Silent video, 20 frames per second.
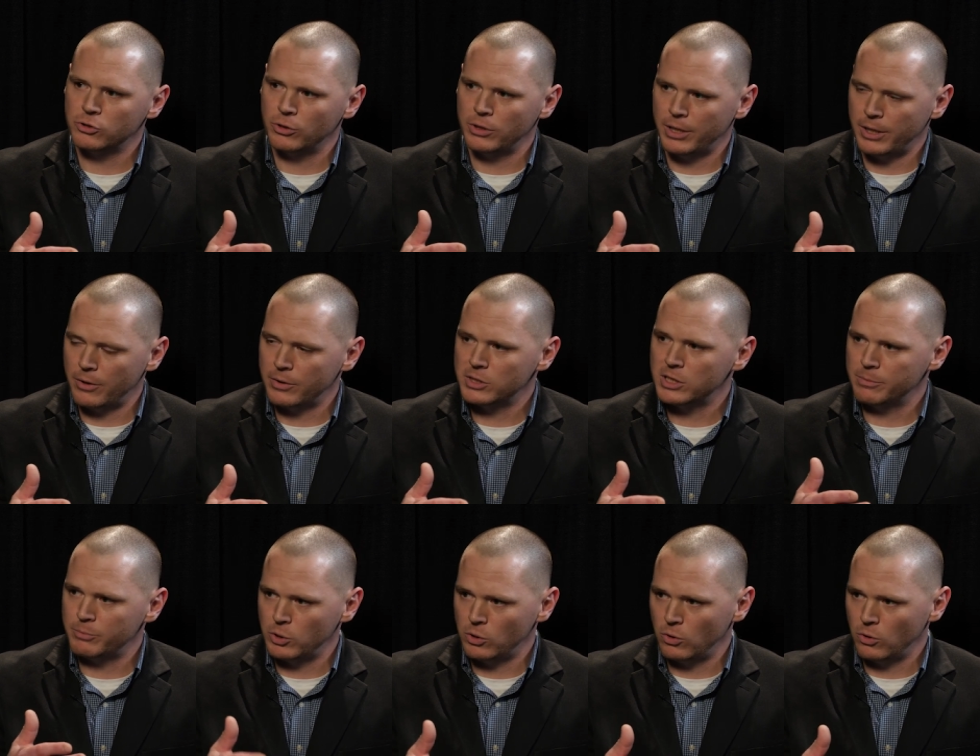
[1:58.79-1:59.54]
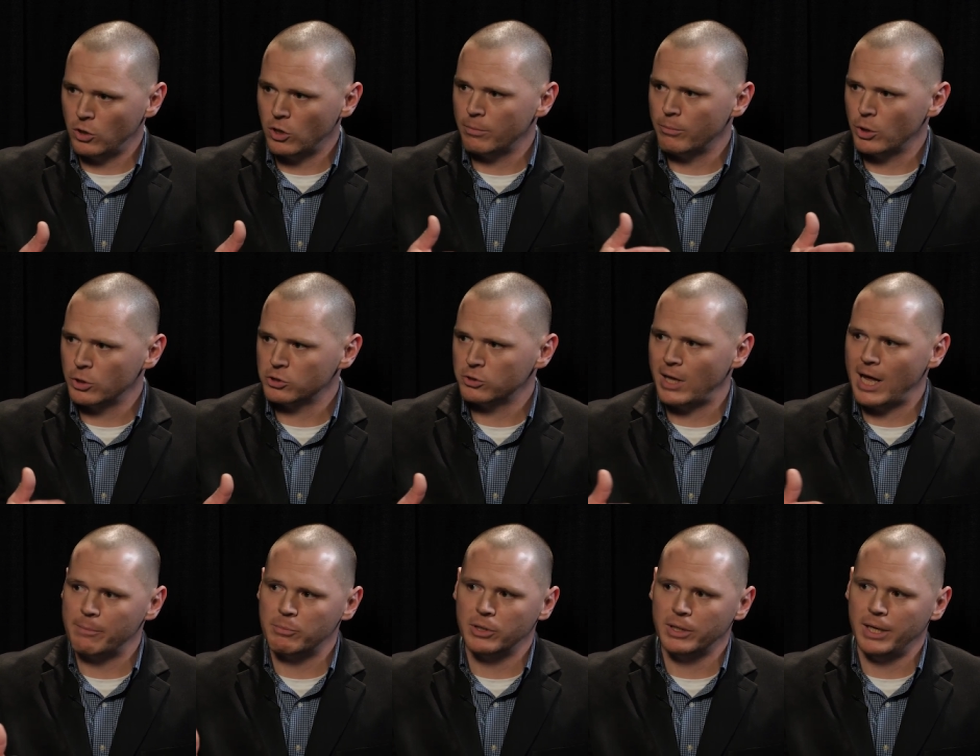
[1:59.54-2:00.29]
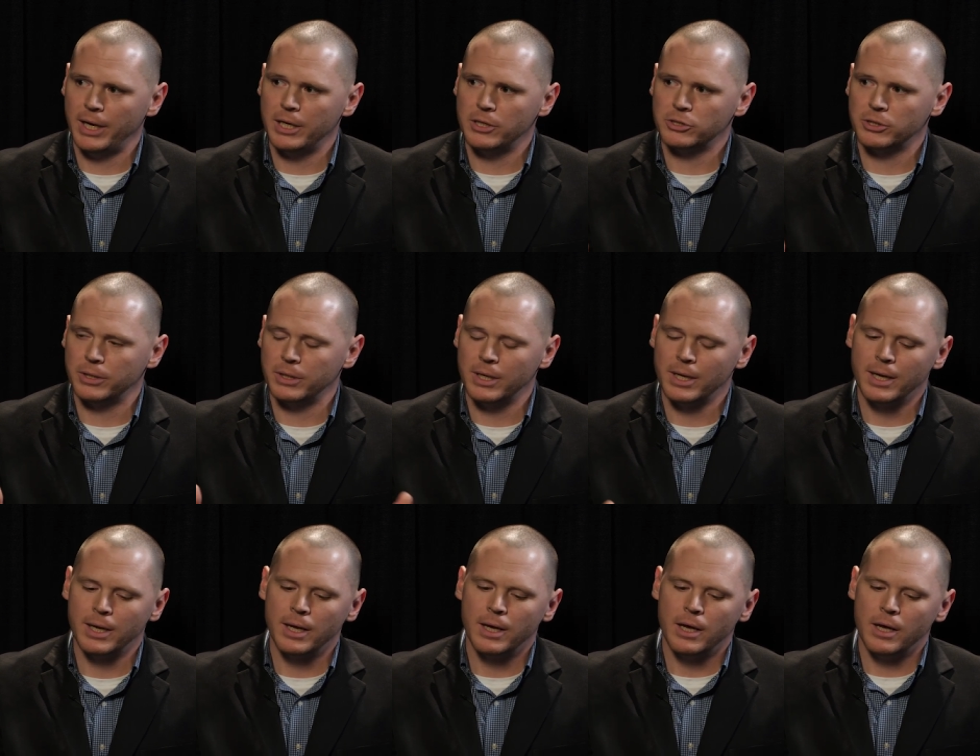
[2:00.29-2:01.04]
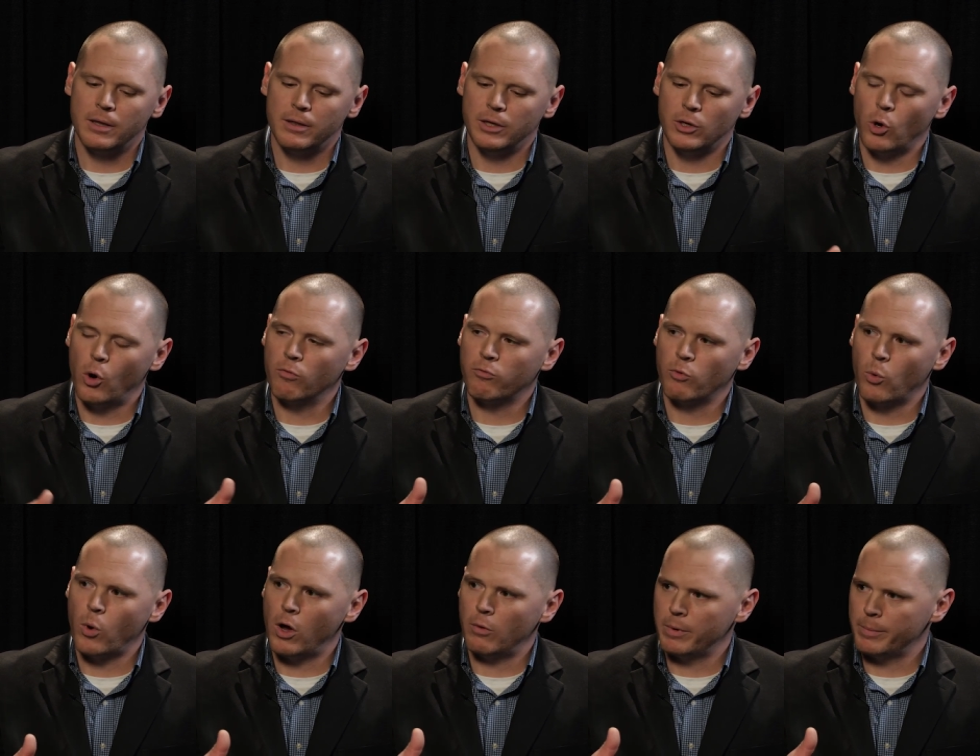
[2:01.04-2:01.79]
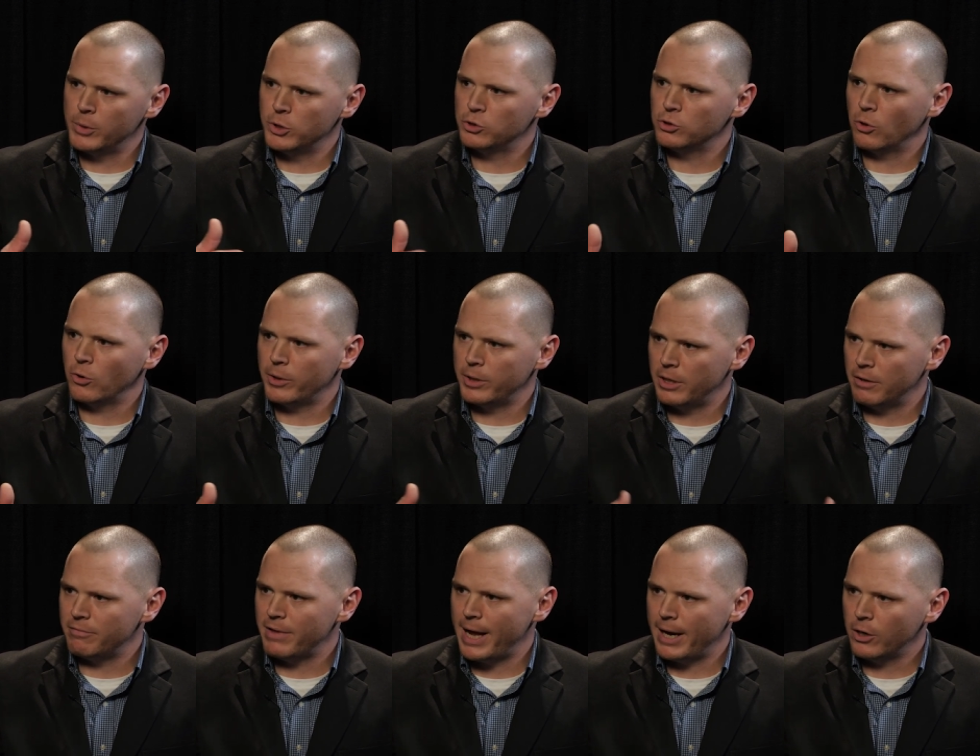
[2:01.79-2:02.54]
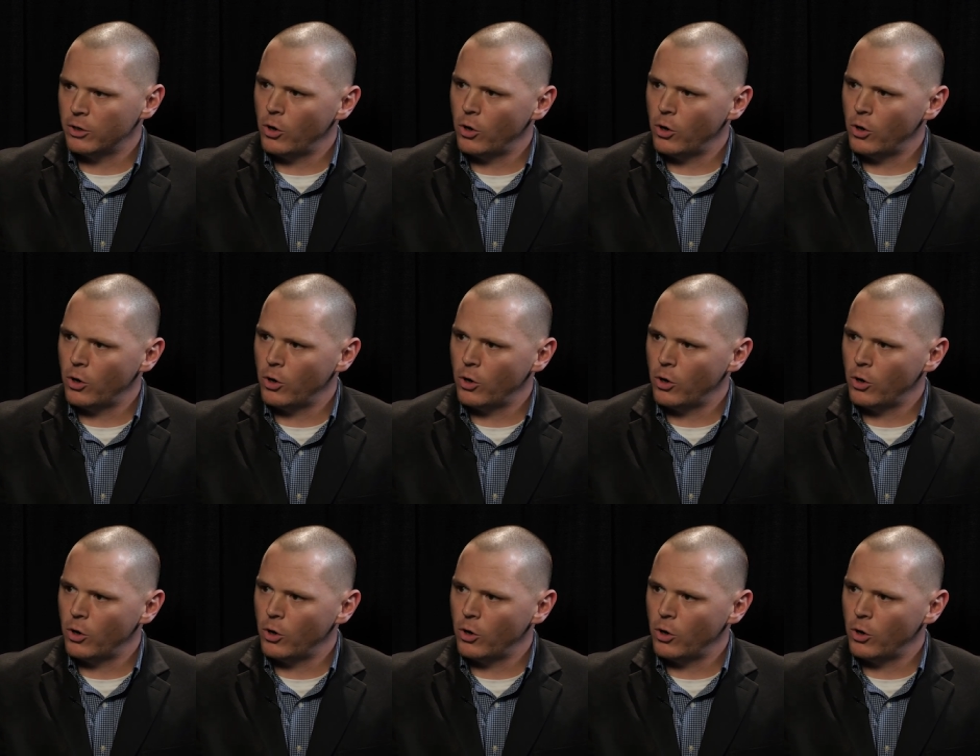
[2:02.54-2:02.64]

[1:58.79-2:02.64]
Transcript: you know, a typical commercial application, the overwhelming majority of that